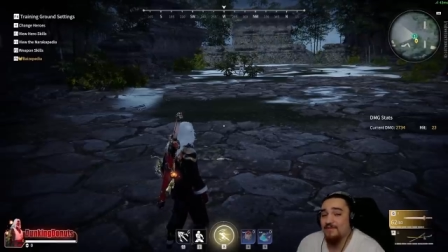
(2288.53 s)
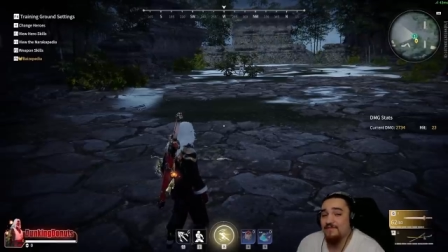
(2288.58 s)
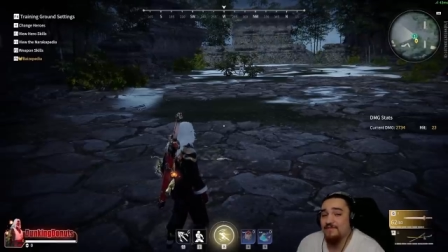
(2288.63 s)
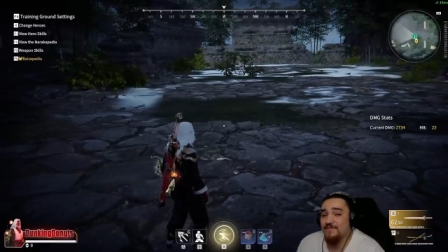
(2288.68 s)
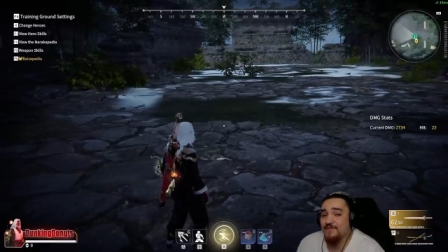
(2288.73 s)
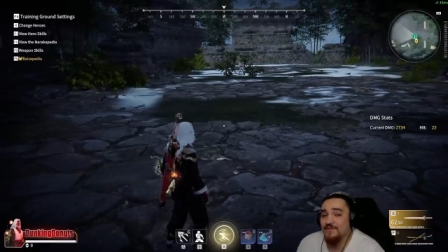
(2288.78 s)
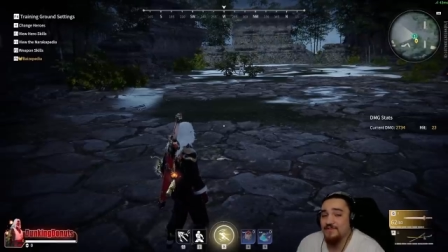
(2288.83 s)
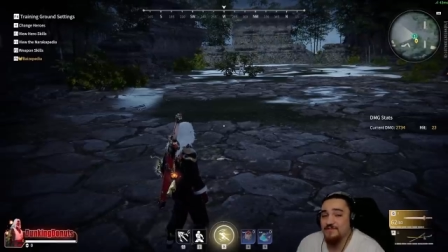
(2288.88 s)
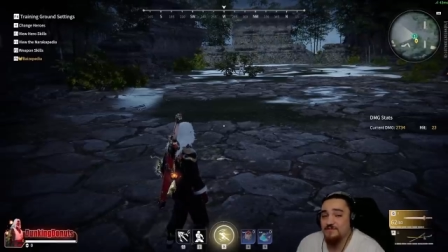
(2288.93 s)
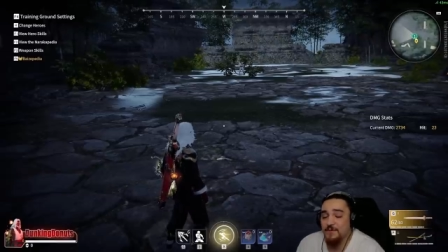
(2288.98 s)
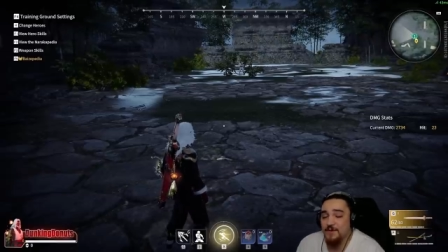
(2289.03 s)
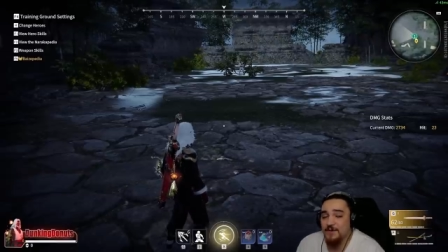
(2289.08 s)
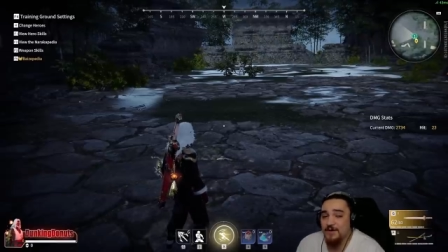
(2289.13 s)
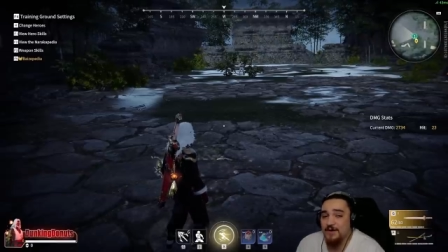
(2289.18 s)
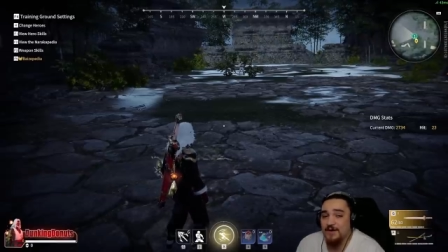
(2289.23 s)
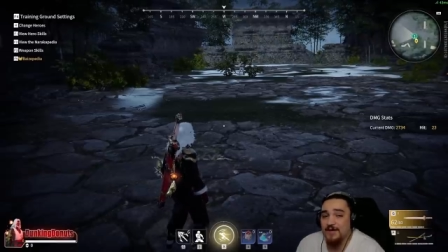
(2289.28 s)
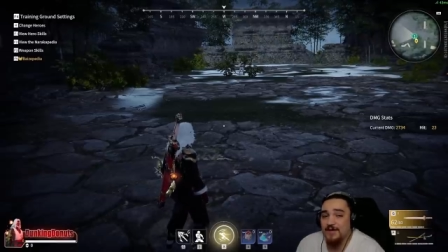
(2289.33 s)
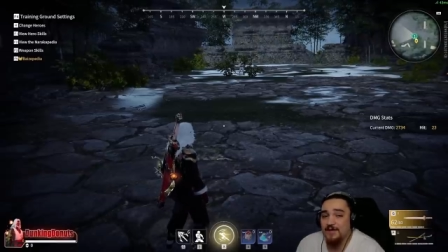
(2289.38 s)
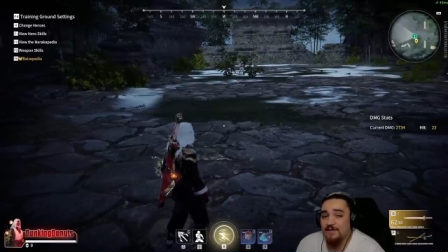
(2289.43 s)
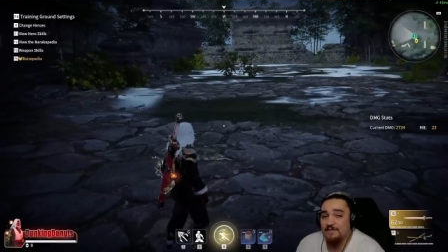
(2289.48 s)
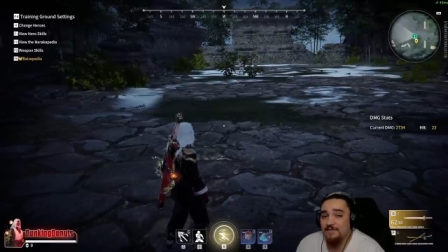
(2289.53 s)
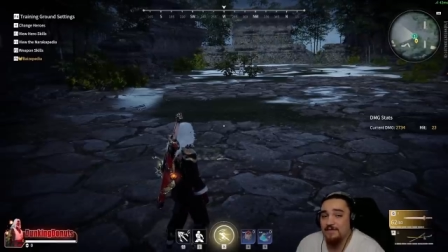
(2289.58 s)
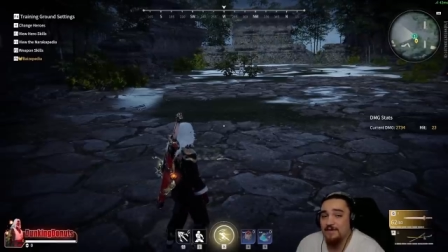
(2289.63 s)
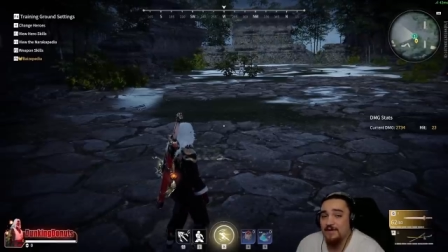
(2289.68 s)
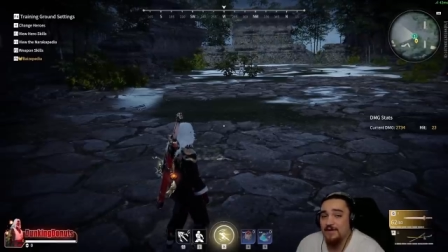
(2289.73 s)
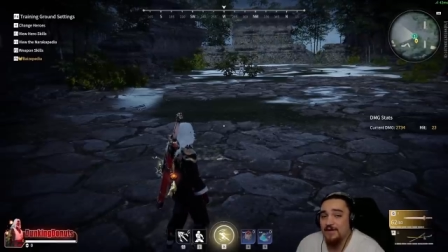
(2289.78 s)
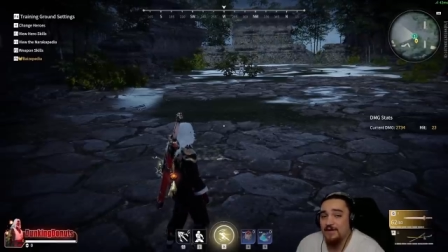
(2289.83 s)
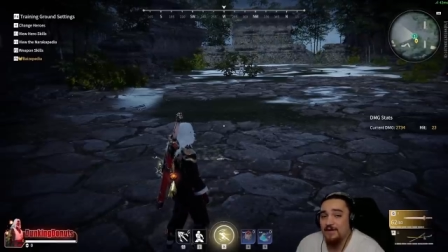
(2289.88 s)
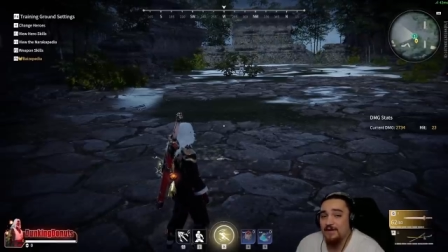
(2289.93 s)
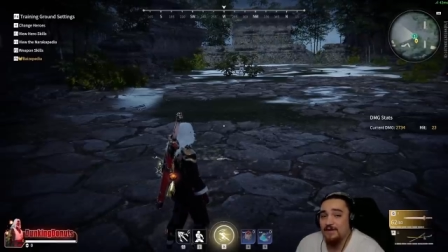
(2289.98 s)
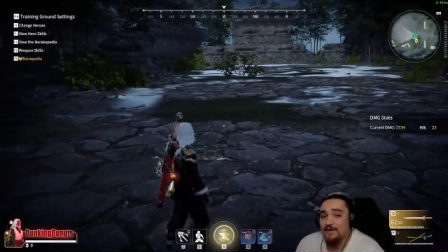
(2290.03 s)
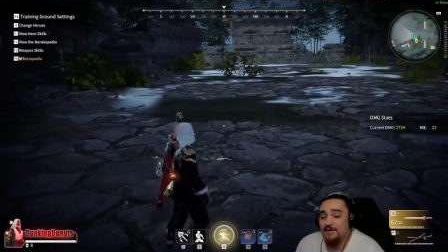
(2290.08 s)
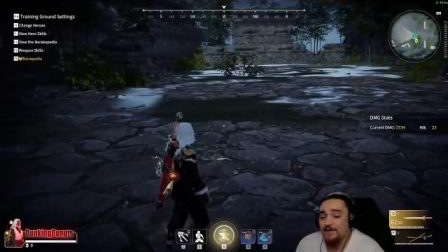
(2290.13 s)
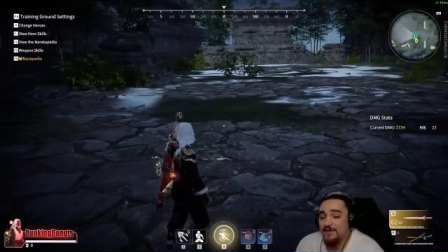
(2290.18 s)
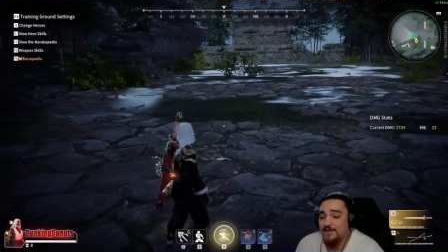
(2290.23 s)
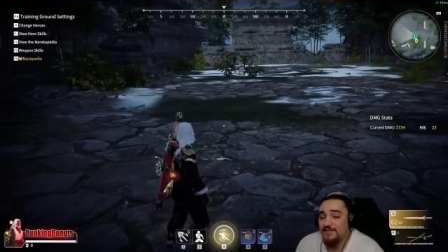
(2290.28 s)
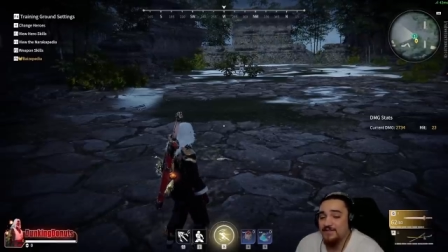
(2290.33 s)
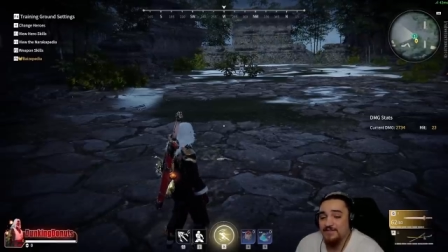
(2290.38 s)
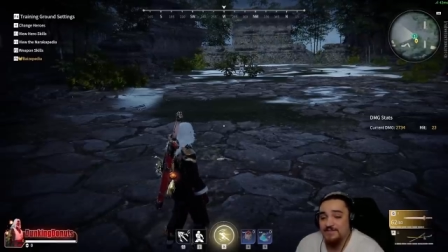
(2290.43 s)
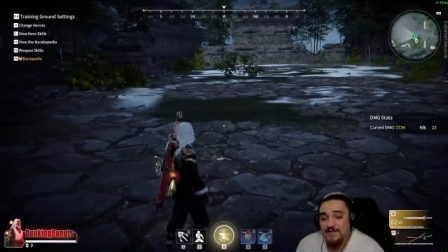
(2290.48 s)
first went live on
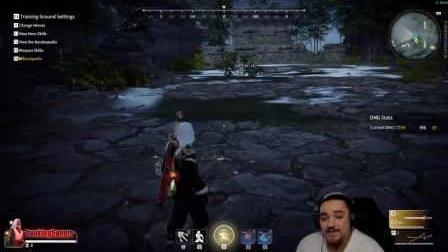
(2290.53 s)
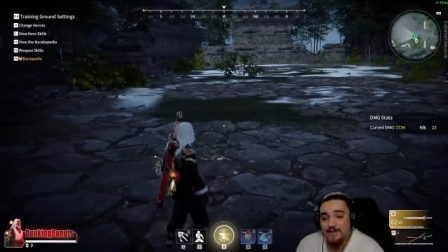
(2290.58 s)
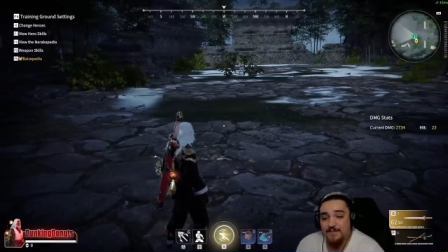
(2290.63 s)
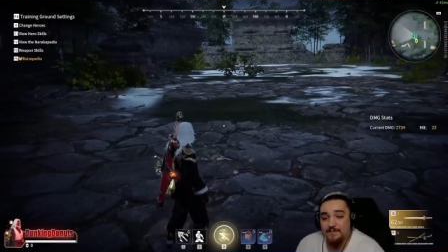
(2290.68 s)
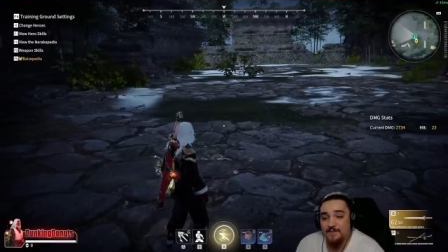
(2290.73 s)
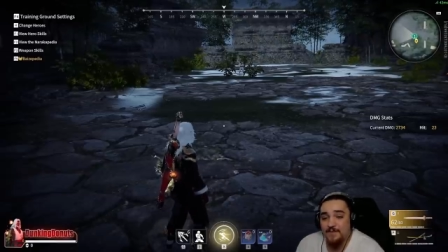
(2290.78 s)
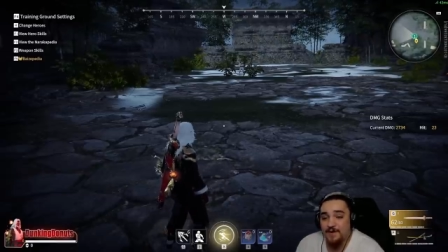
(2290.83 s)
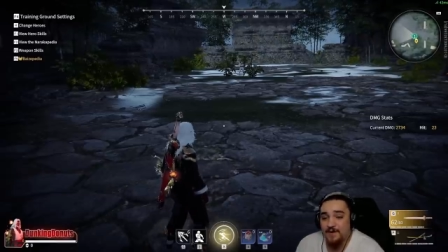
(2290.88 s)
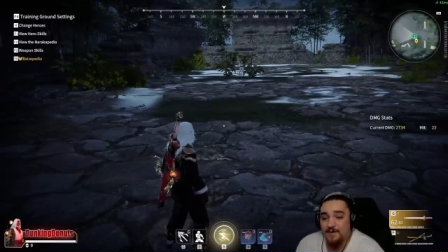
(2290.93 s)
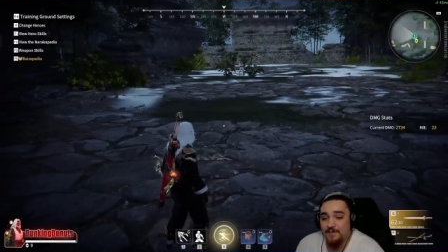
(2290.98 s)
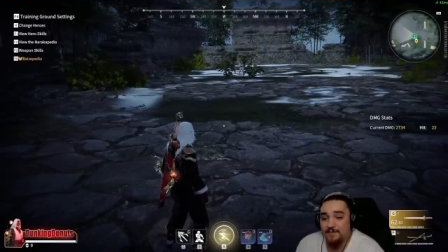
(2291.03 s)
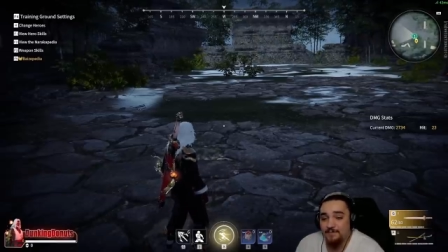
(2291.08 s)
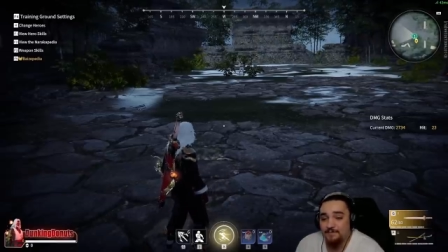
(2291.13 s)
its day one.